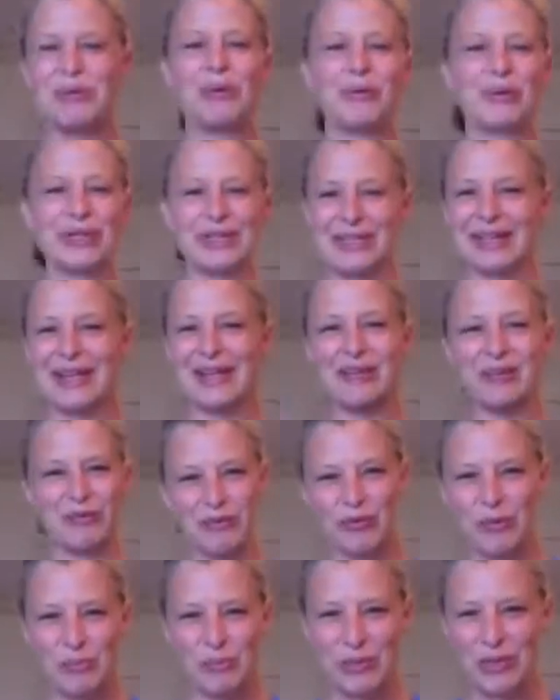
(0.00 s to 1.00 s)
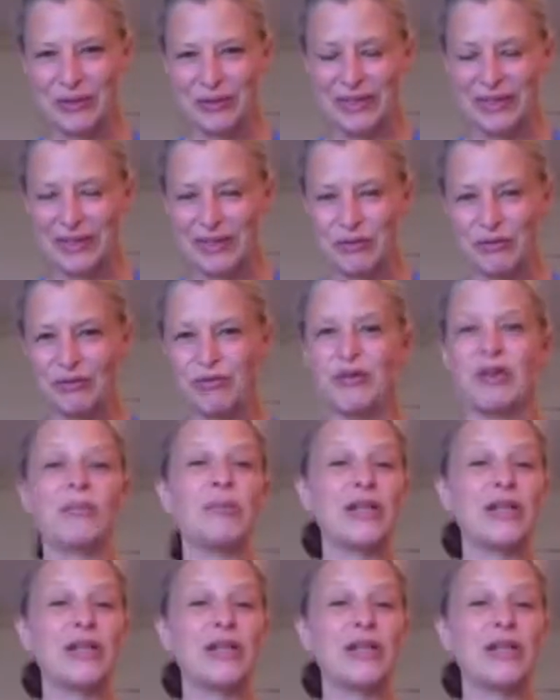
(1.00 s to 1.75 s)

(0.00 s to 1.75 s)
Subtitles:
We work together for a period of 3